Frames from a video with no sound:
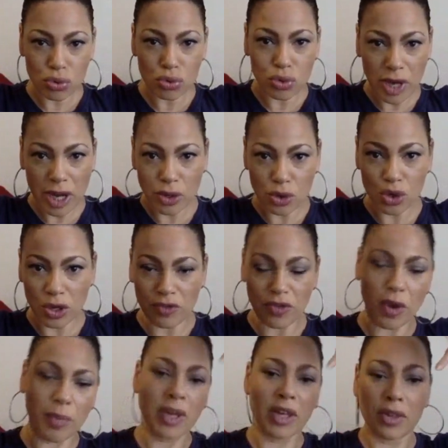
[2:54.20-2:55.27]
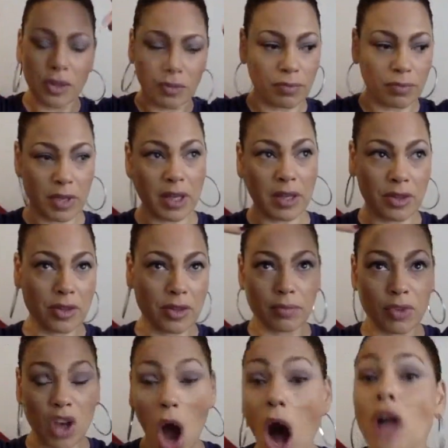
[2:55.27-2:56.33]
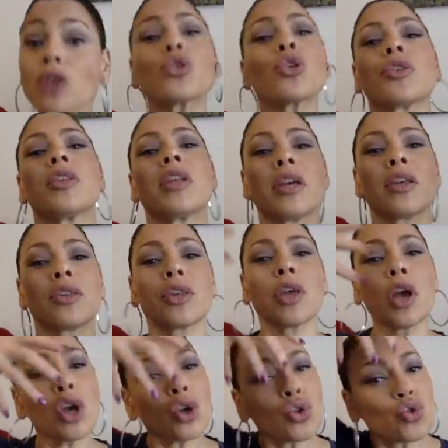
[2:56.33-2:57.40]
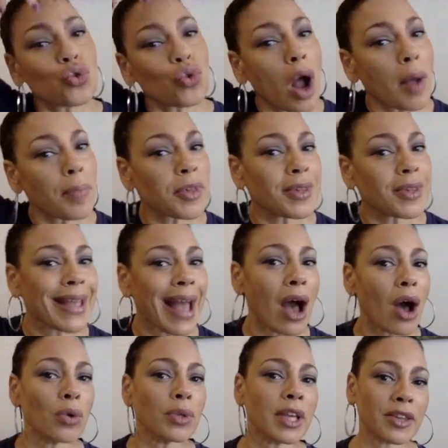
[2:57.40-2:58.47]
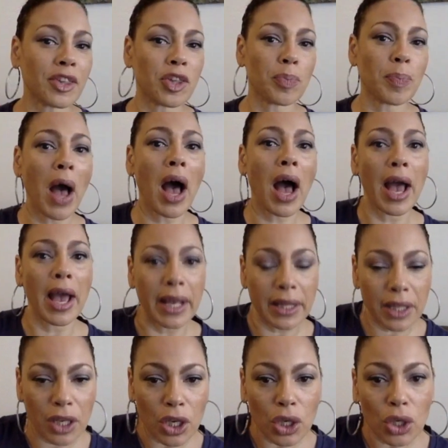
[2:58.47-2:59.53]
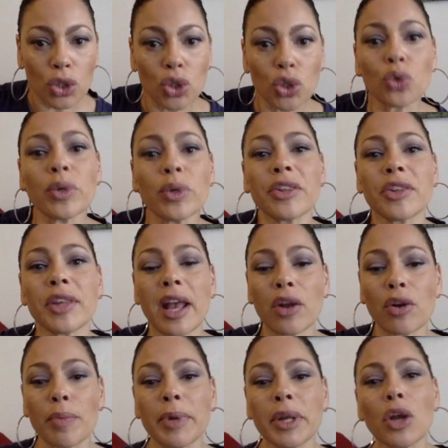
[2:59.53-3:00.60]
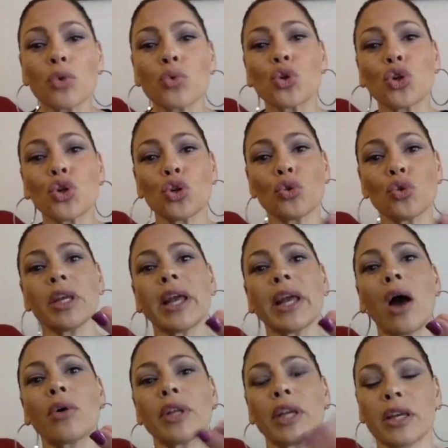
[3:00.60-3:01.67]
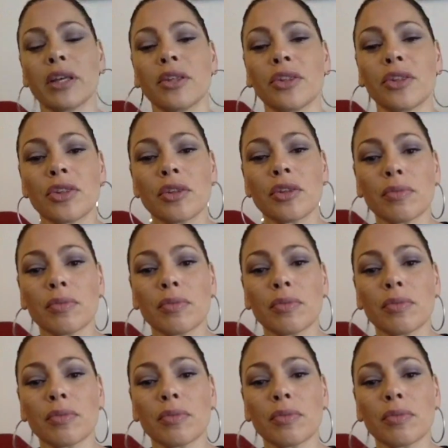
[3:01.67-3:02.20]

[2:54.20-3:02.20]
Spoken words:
energy from his consciousness, drops down his spine to his sacrum and goes shooting out his